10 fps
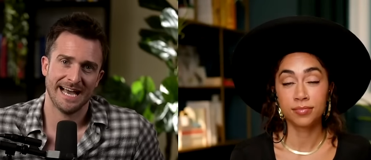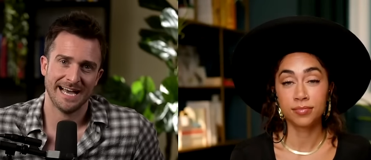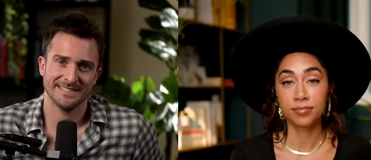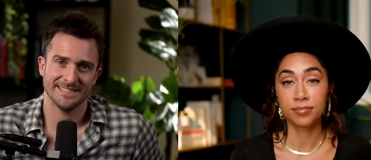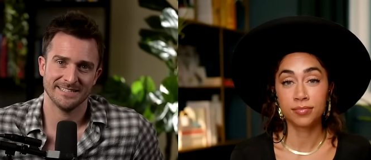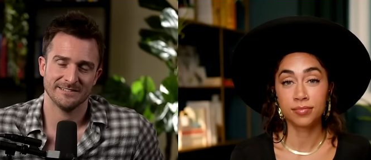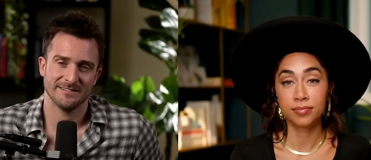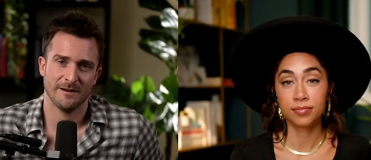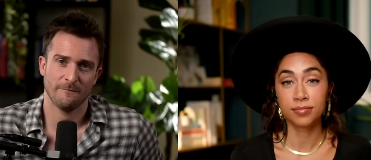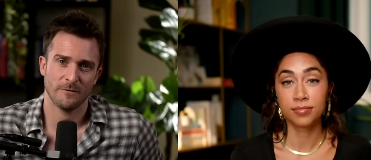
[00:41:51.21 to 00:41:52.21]
Speaker 1: handed
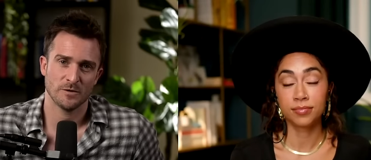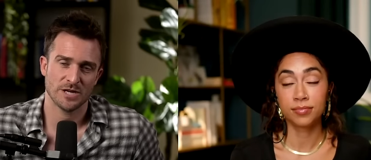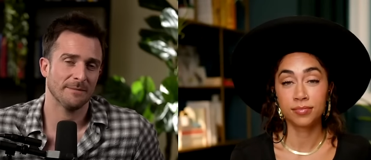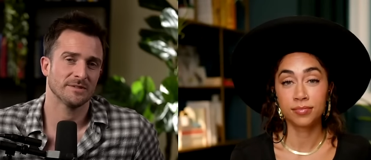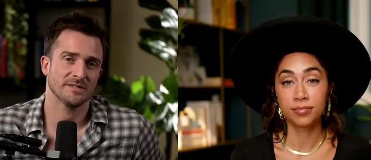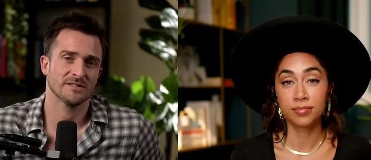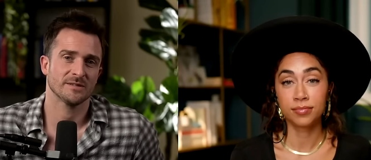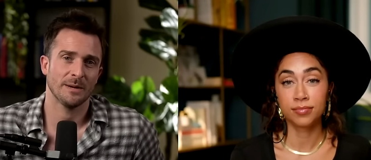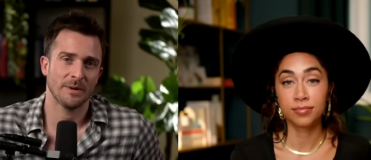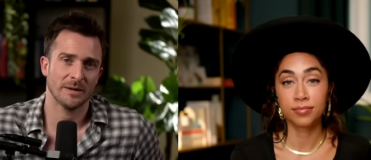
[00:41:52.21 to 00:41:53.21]
a few chapters
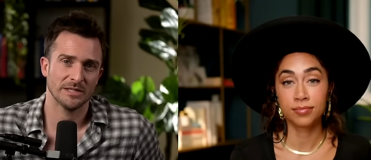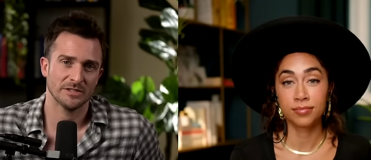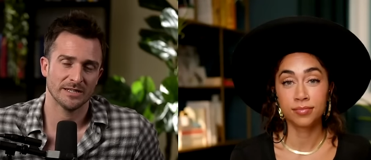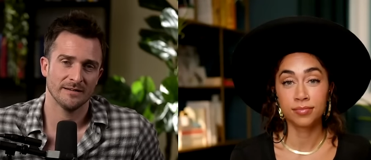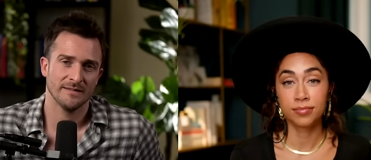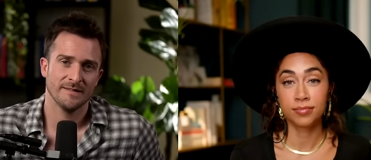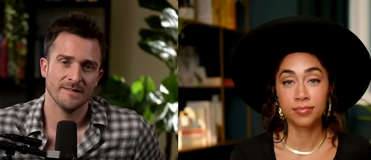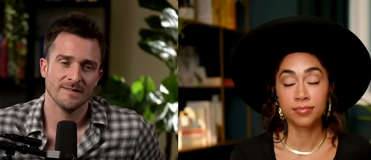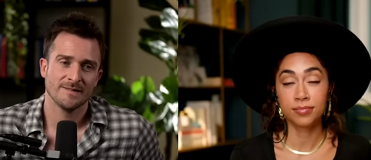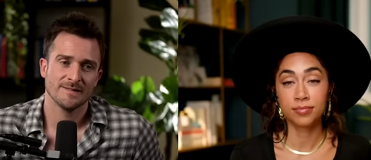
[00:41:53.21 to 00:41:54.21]
to my publisher,
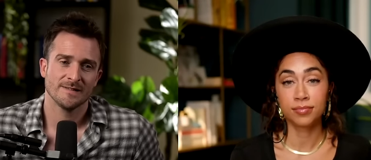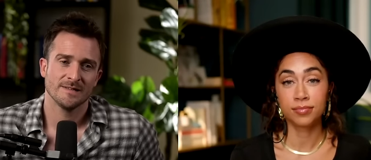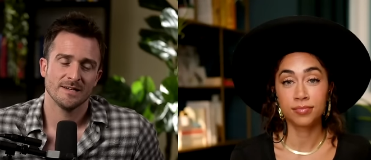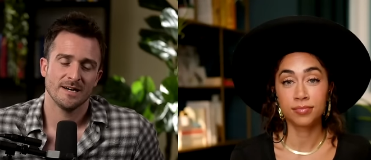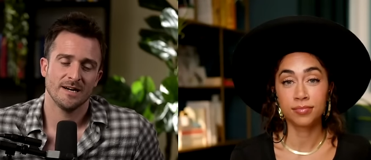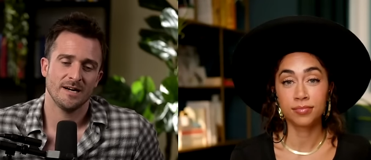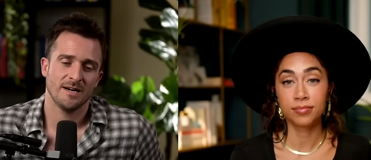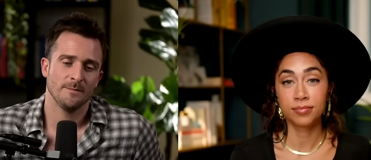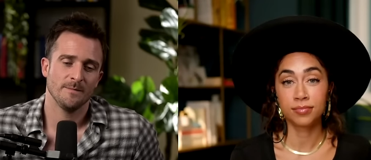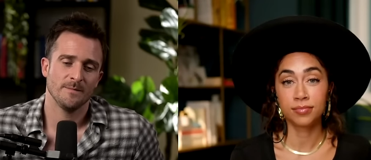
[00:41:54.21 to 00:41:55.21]

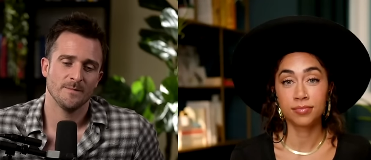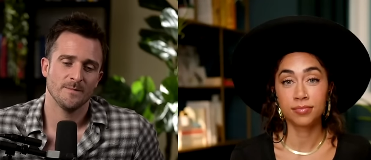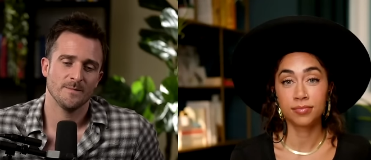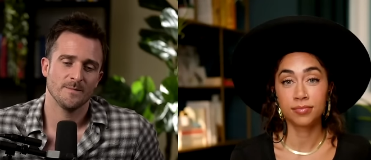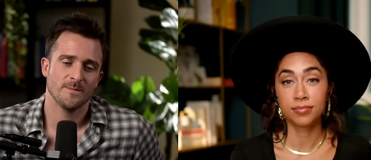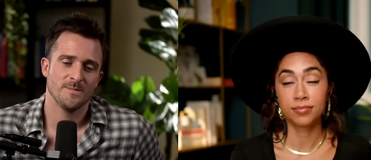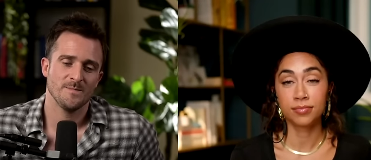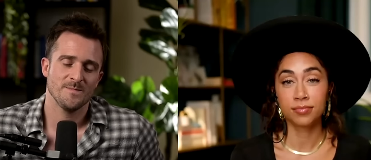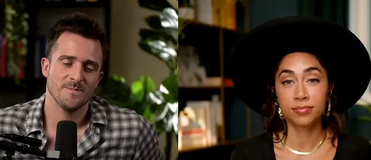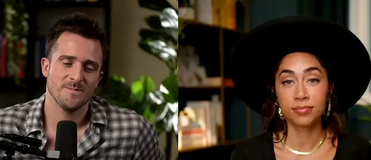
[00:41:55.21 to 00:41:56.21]
um,
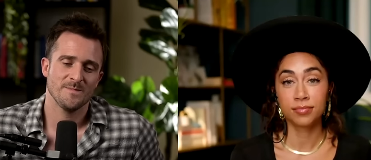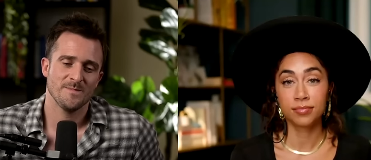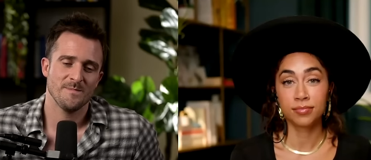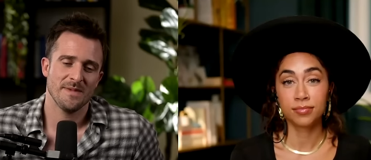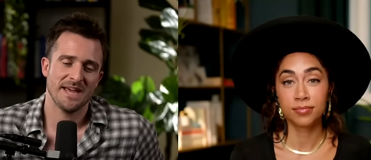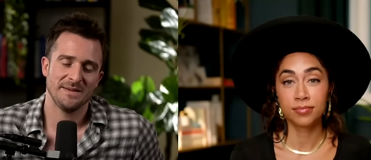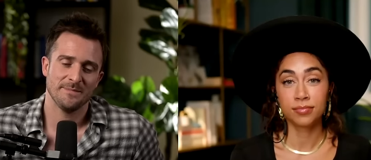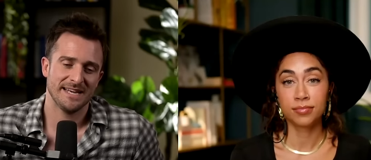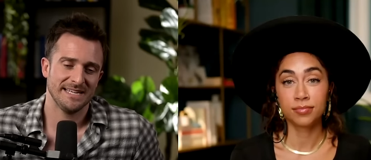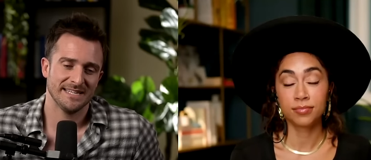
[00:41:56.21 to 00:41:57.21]
many,
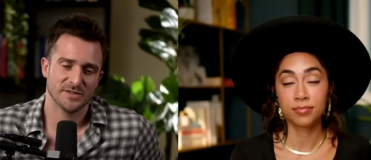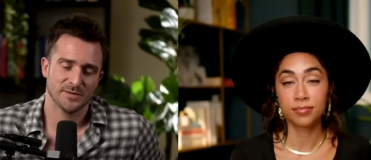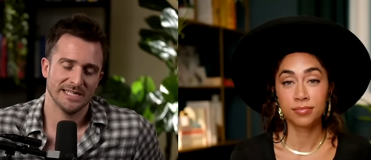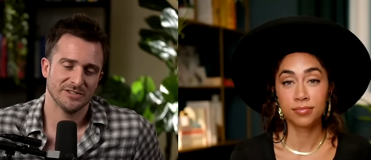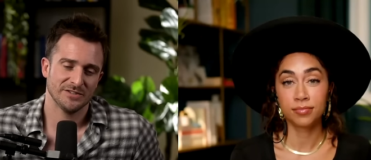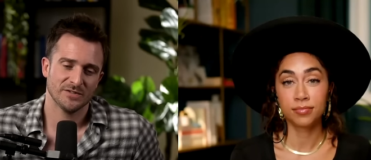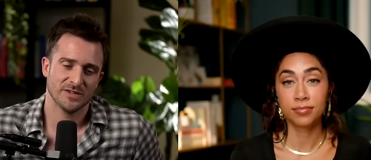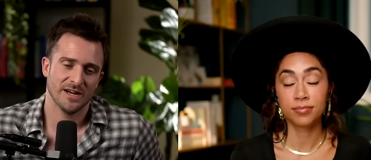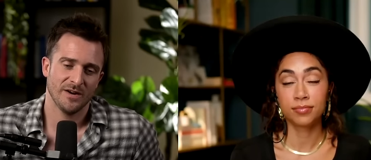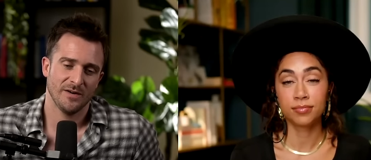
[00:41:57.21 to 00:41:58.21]
many iterations
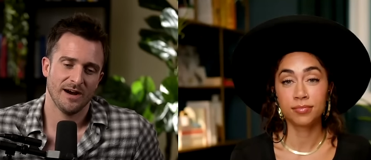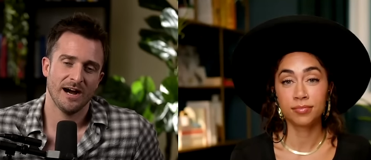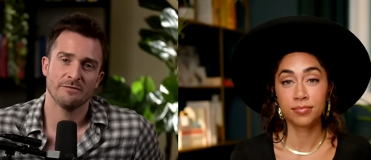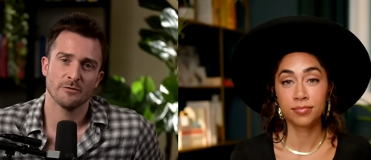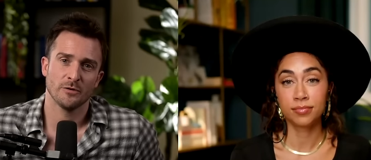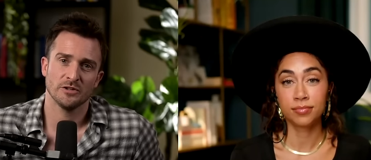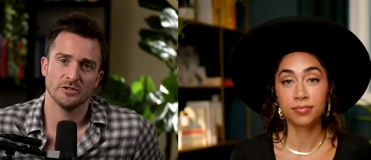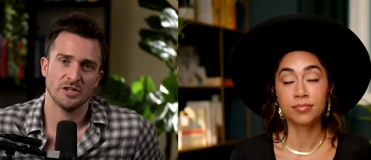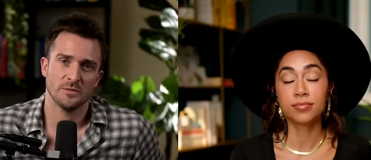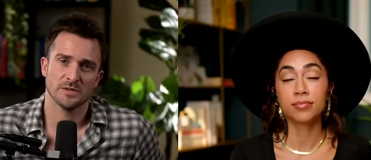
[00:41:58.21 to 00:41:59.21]
ago, I thought
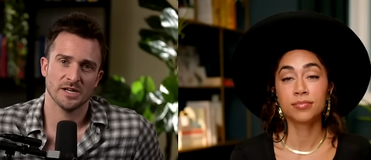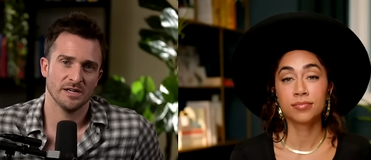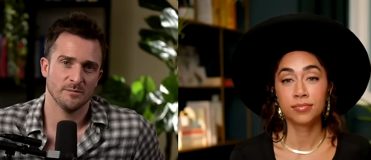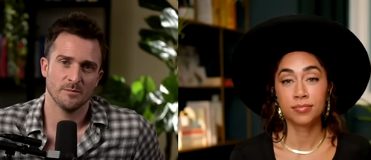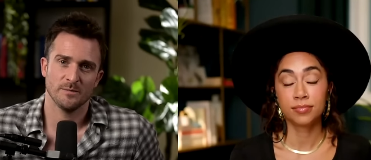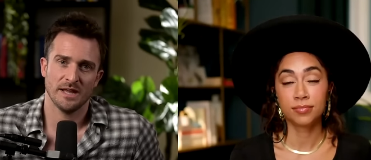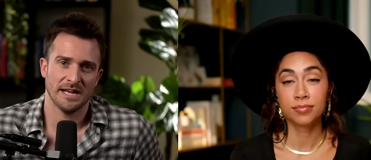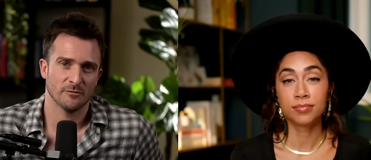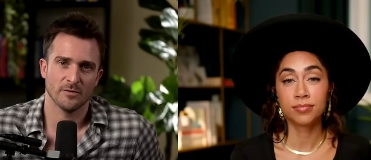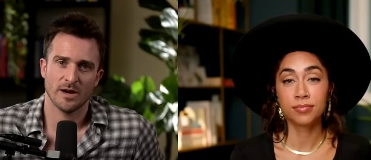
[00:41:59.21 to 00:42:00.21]
that she was going to
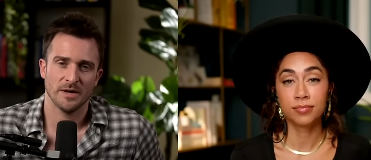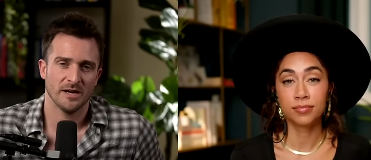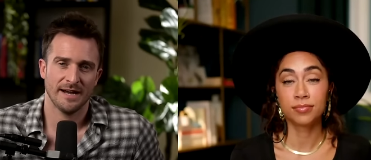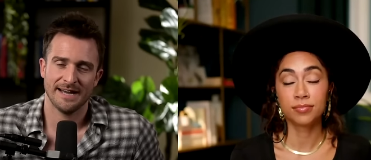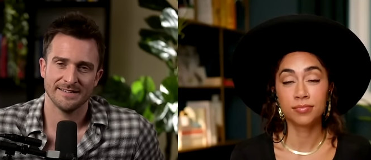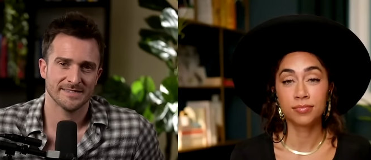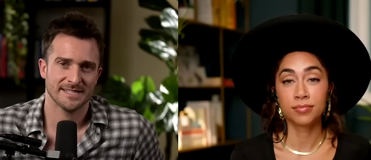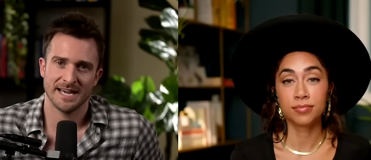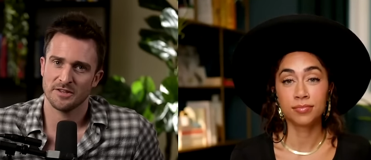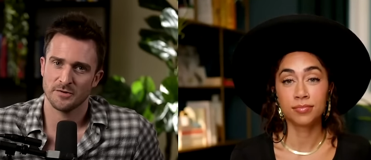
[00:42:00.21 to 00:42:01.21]
like rub her hands
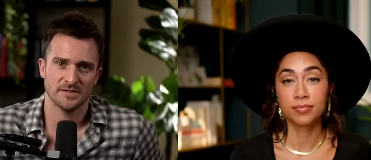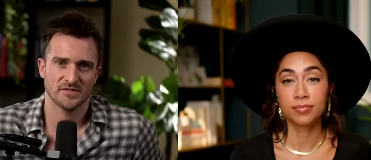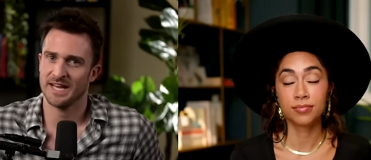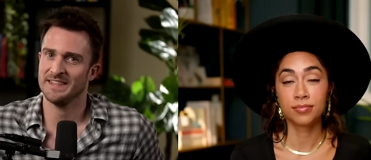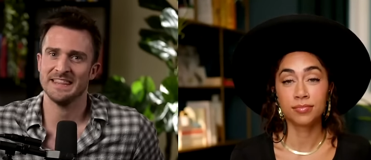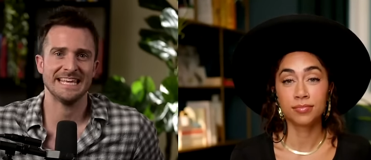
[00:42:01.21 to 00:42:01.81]
together and say,